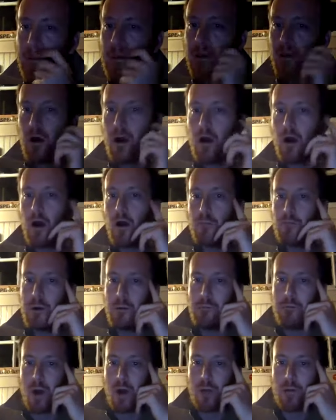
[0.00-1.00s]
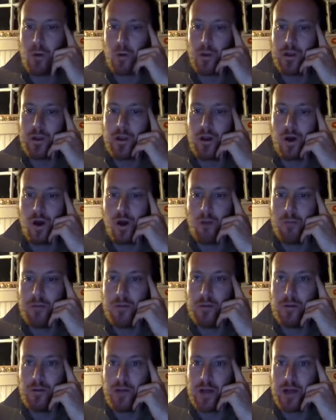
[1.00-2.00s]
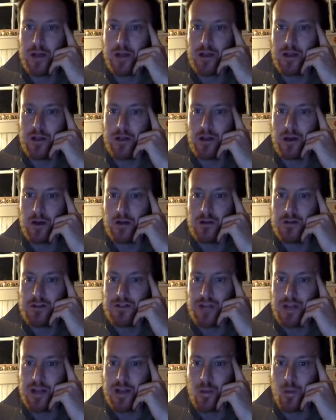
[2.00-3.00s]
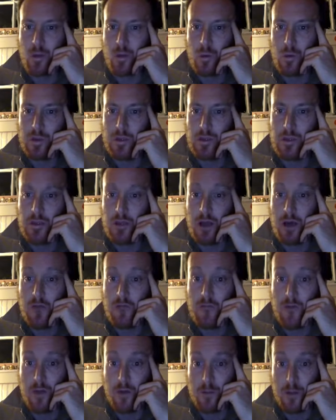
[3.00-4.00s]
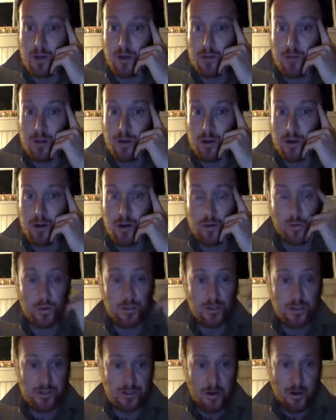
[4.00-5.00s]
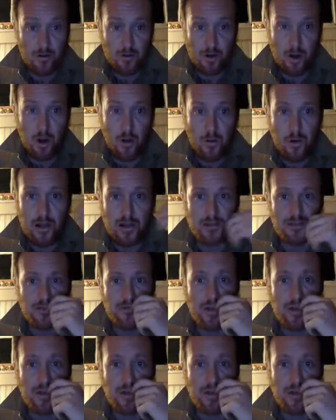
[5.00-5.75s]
But Barbara, we can all be united in understanding what we love about America, which is our rights.